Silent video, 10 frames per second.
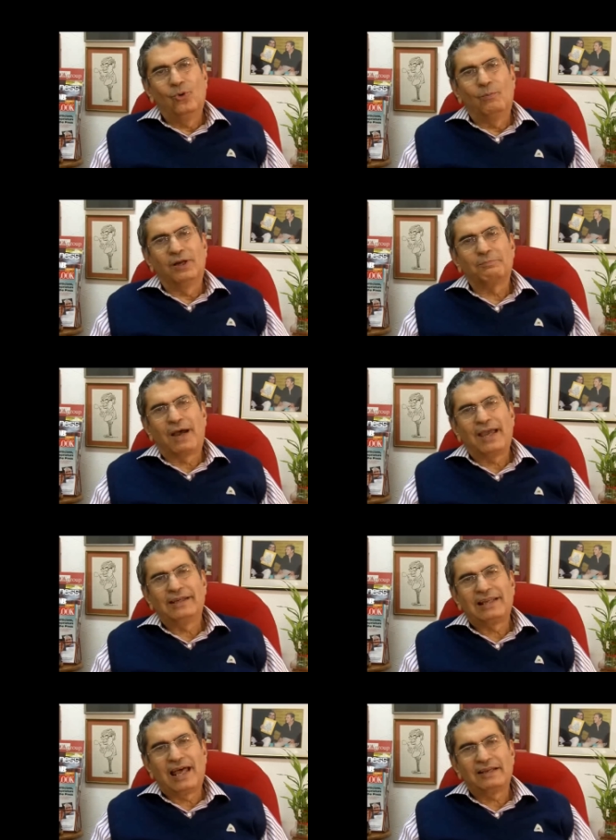But by
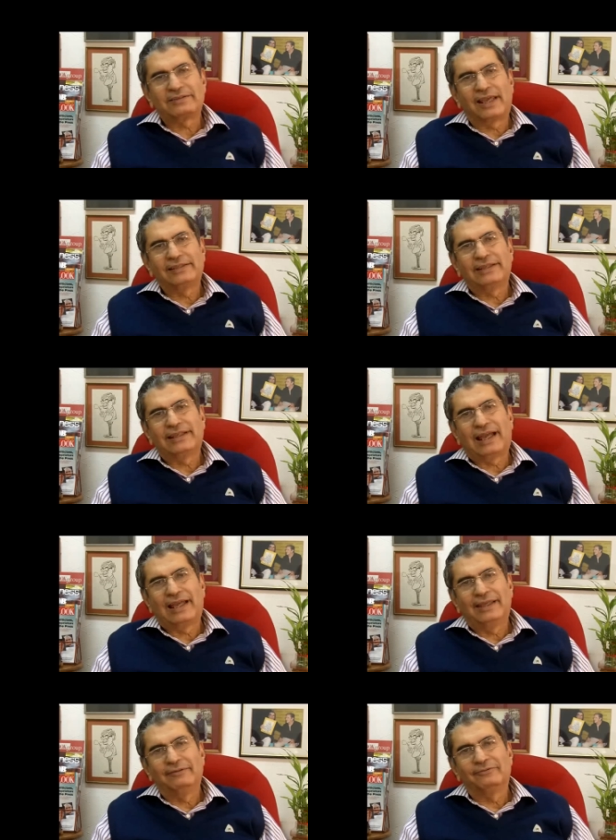and large, I think I
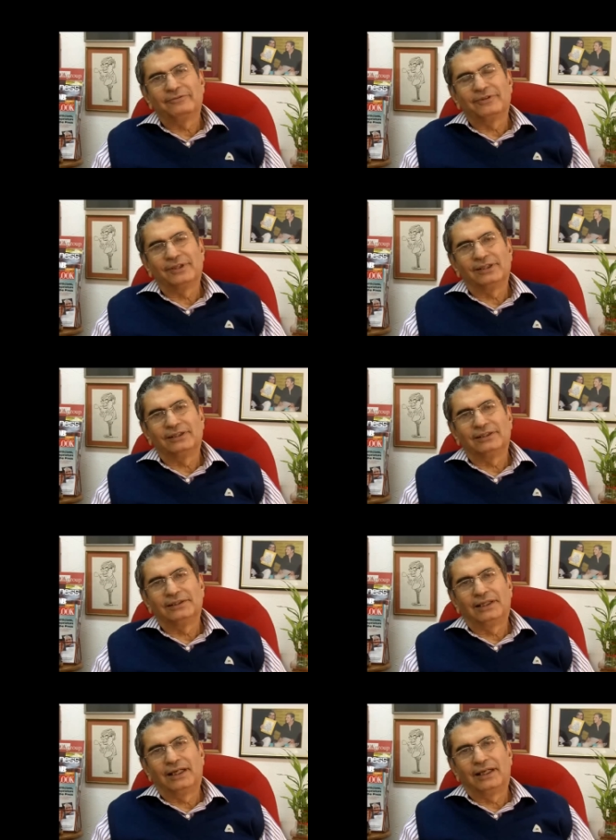have
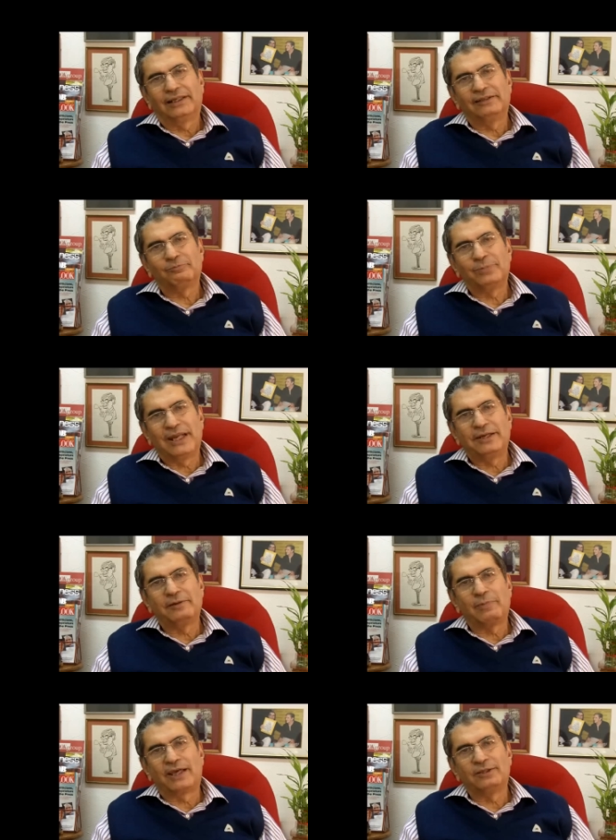uh, I have played
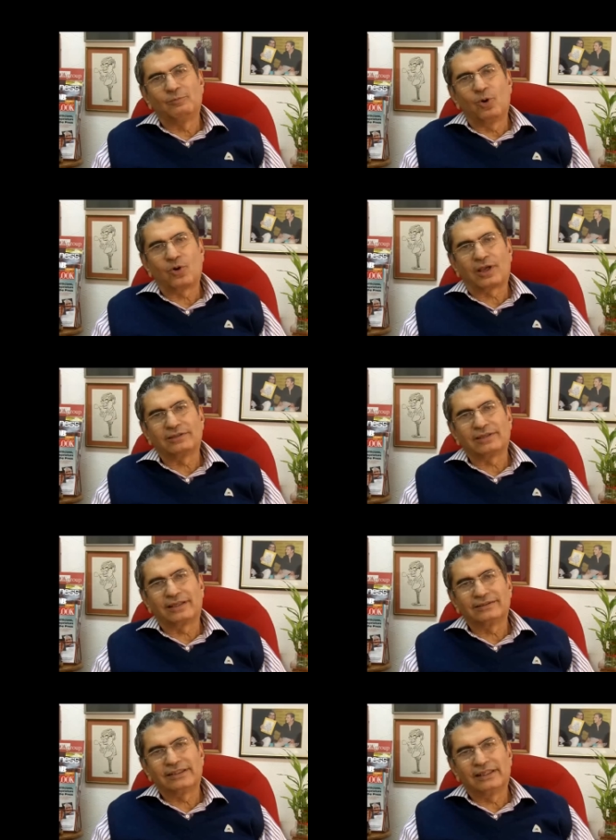it by the book, as
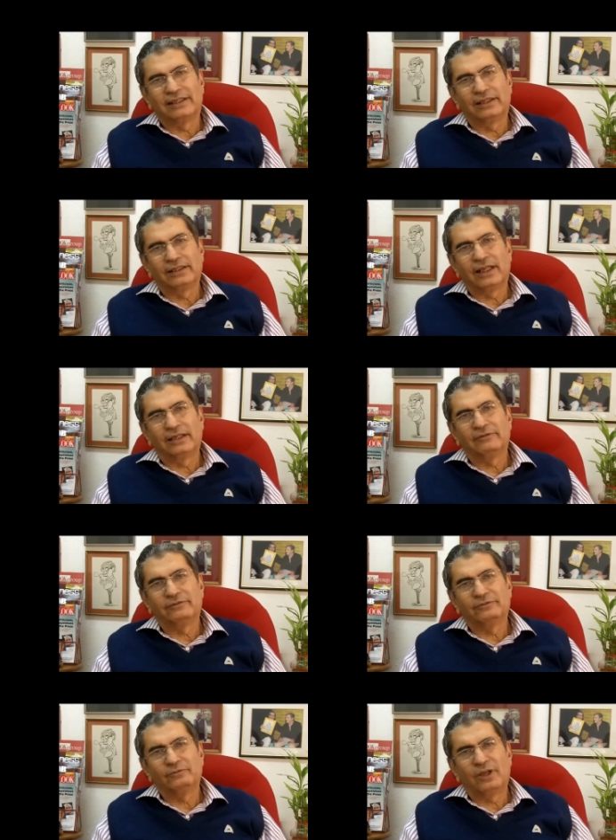I say, and I
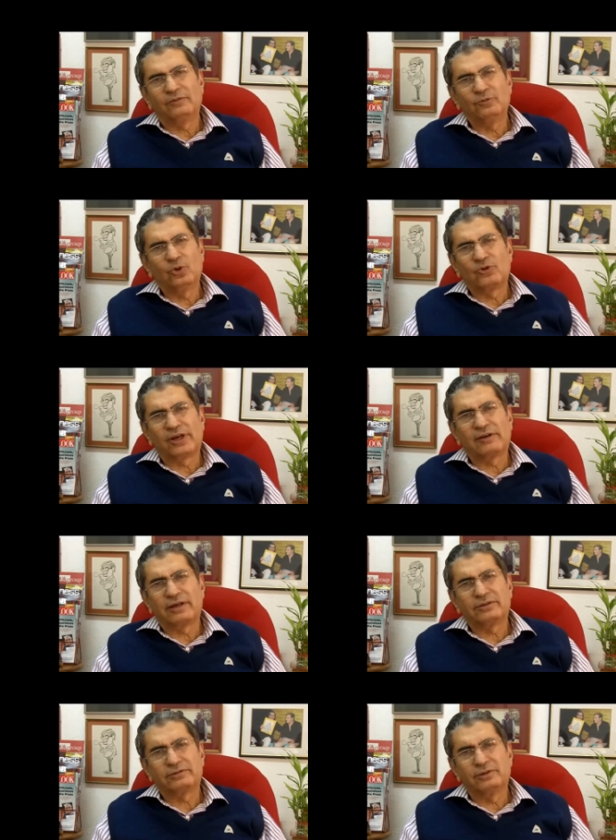have, I have no
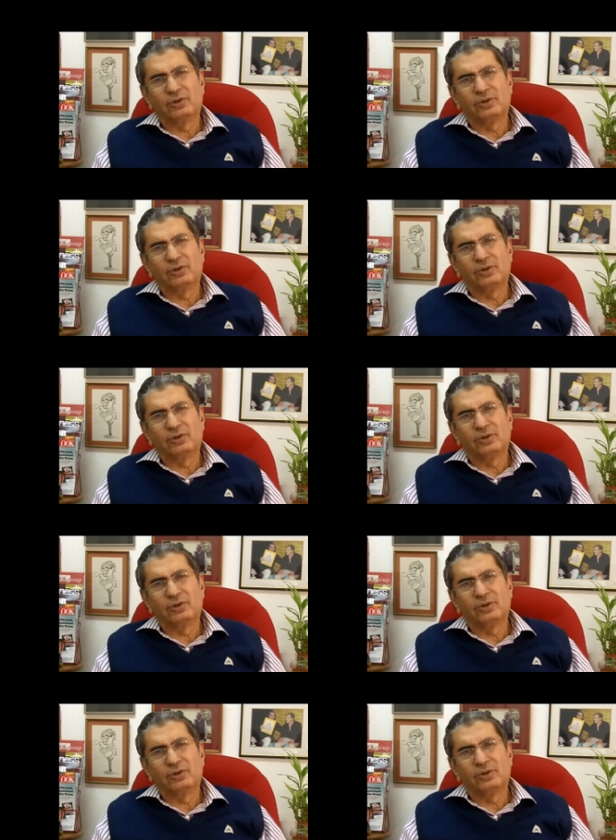regrets.